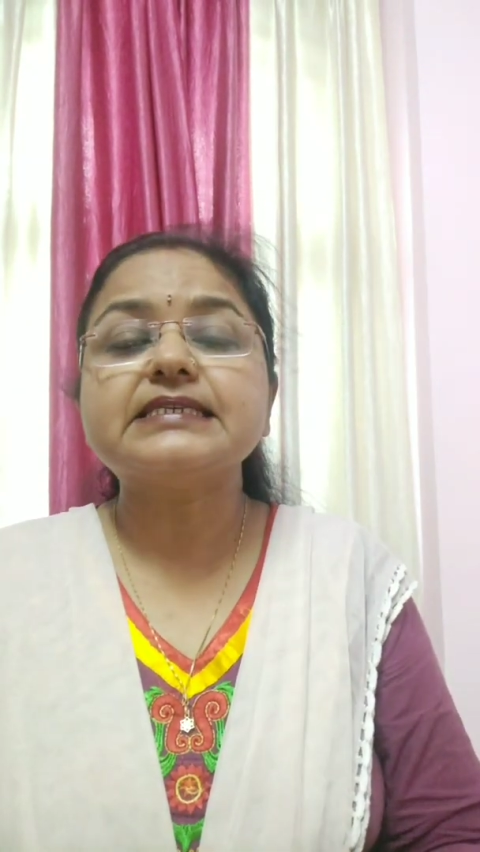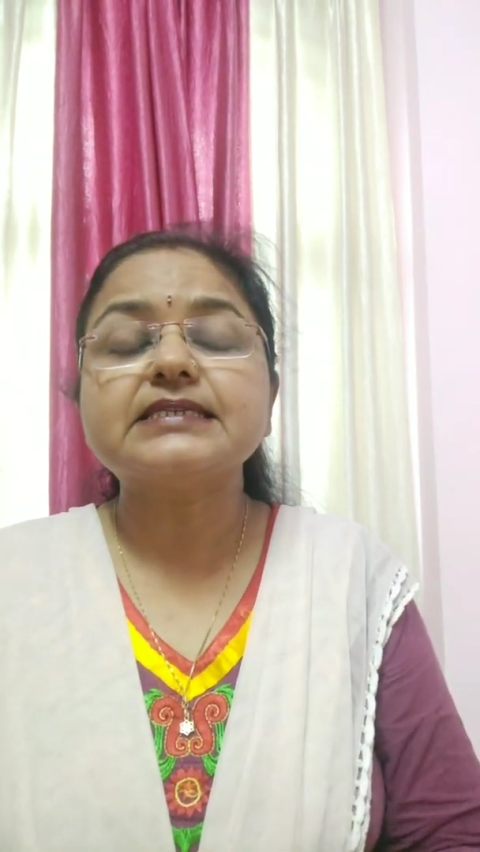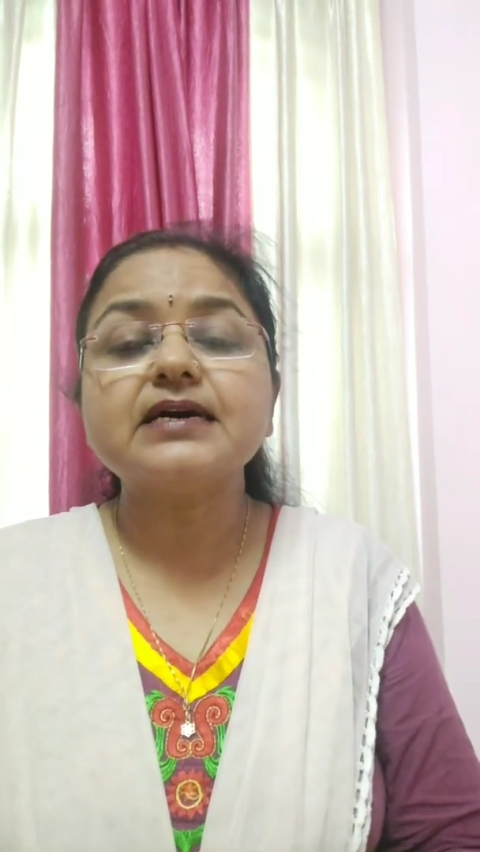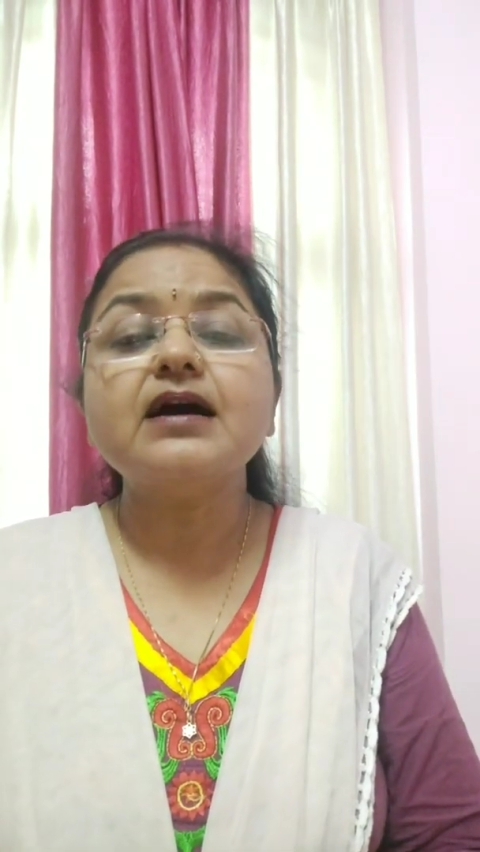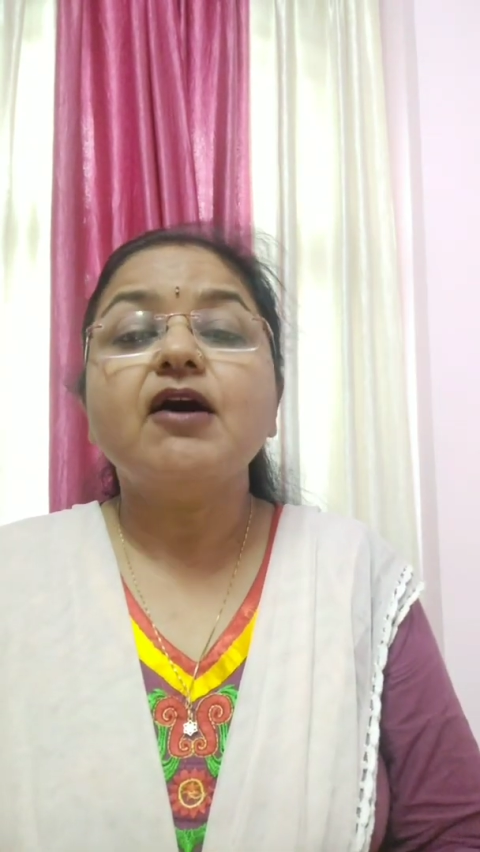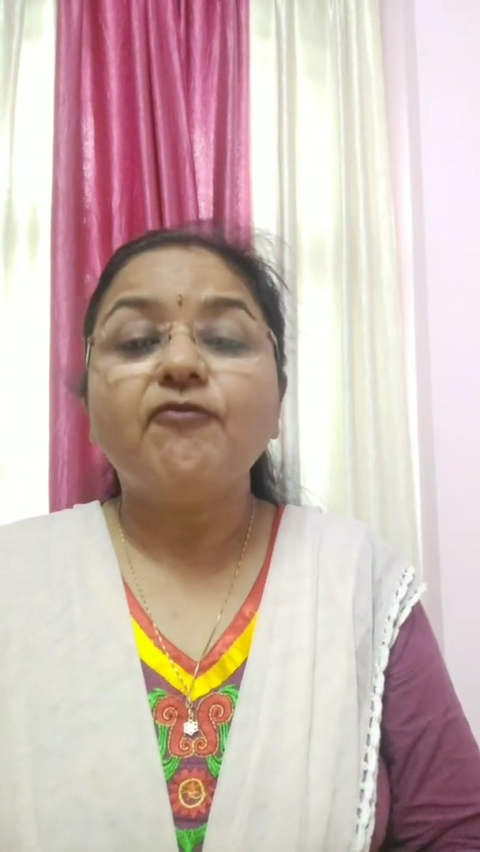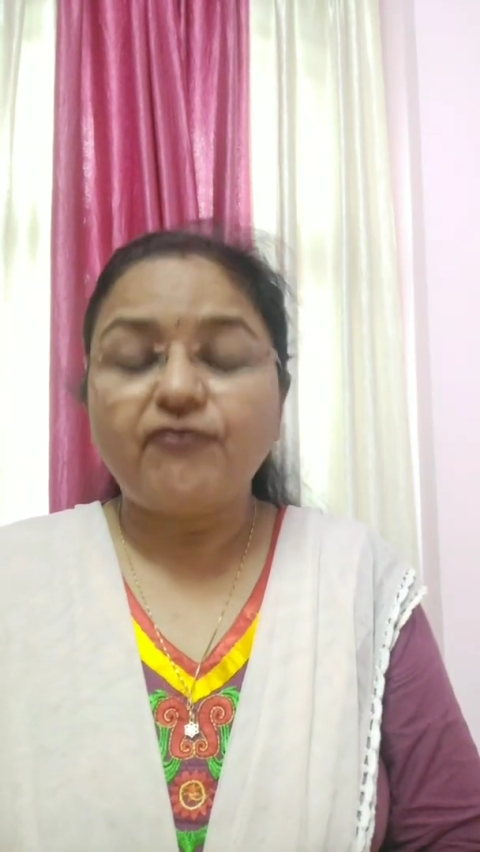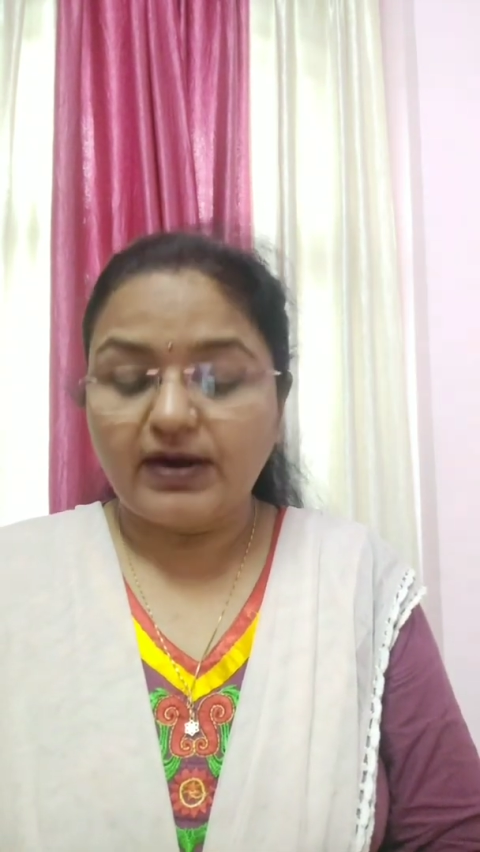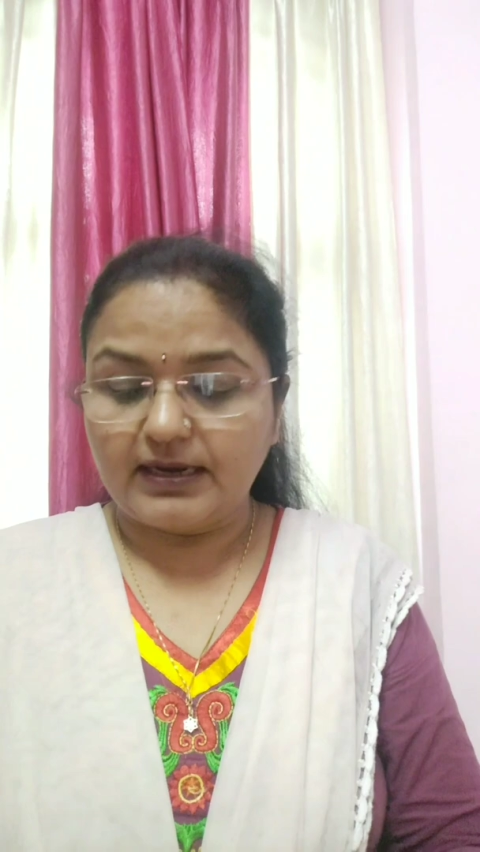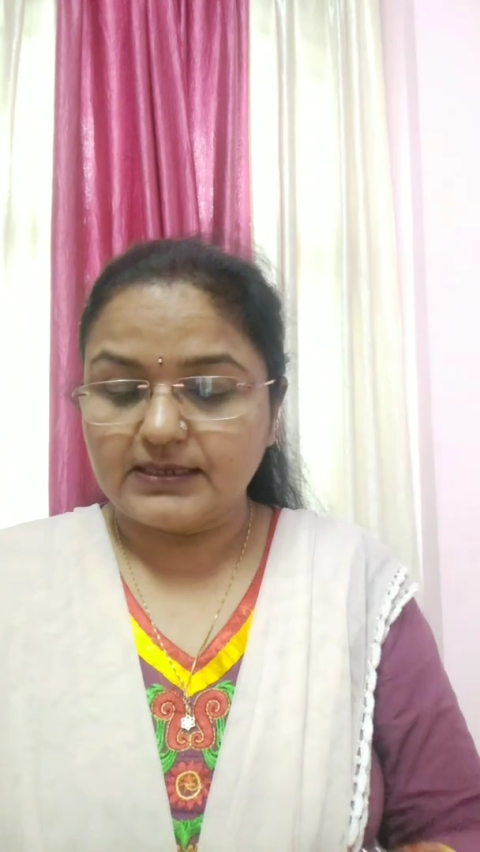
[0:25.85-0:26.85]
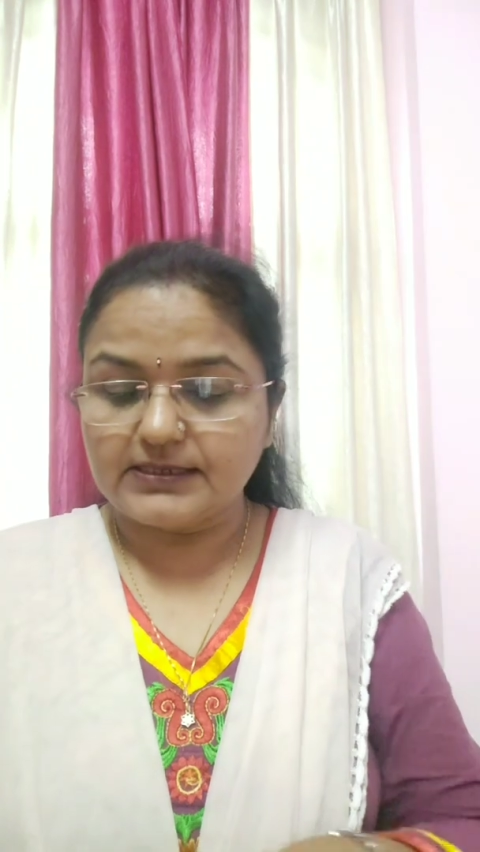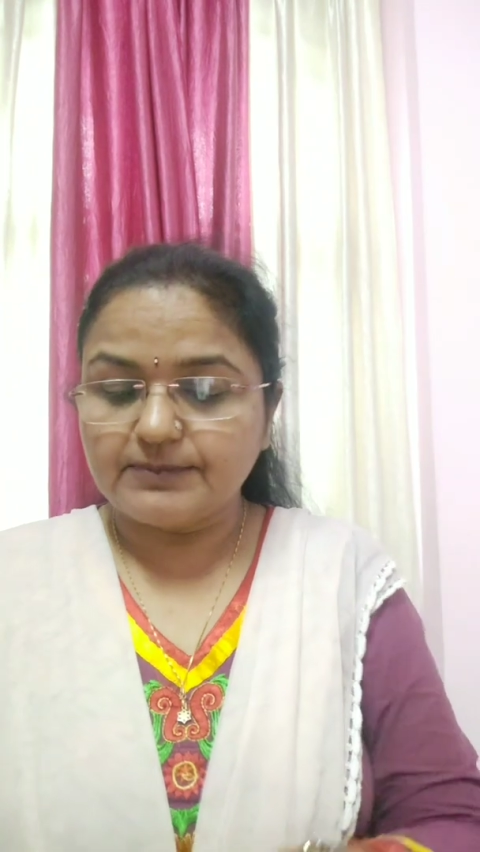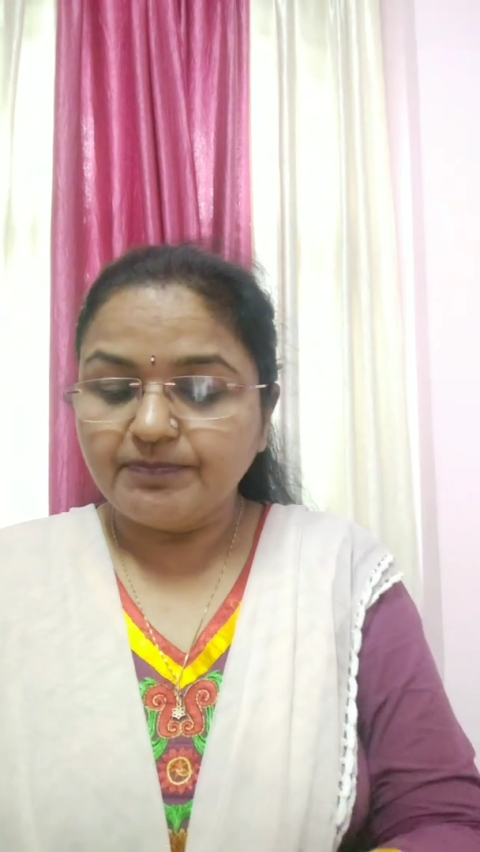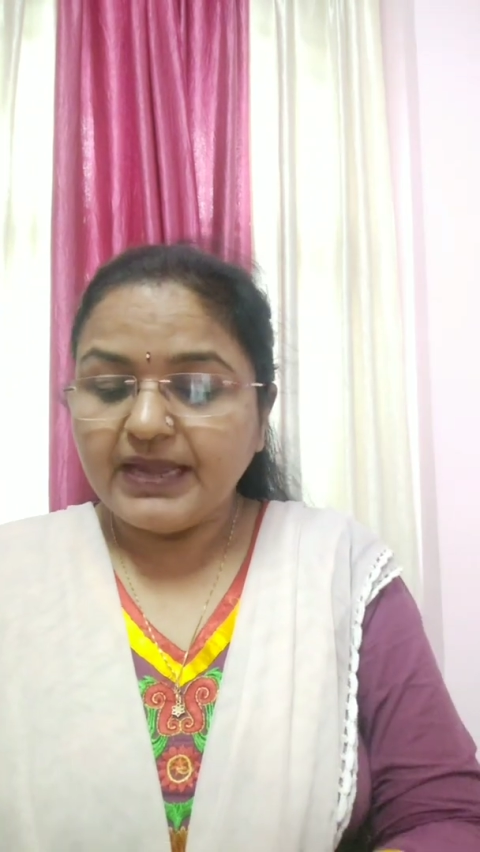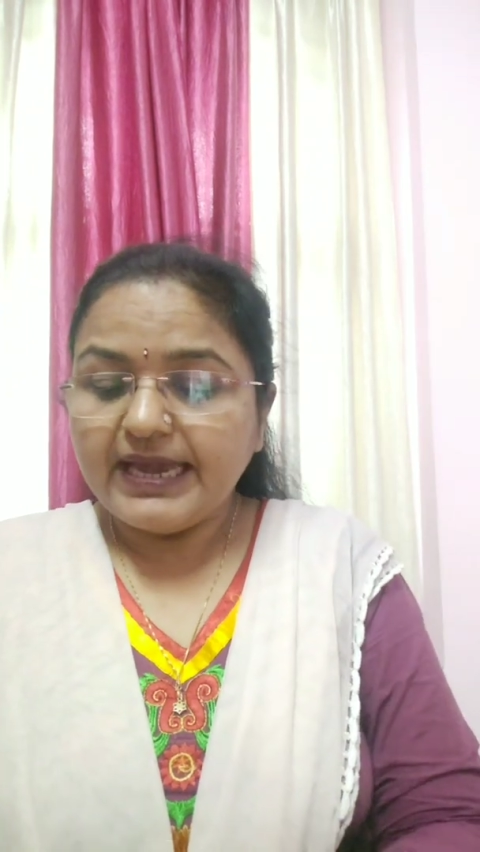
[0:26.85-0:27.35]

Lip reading: is a fungus.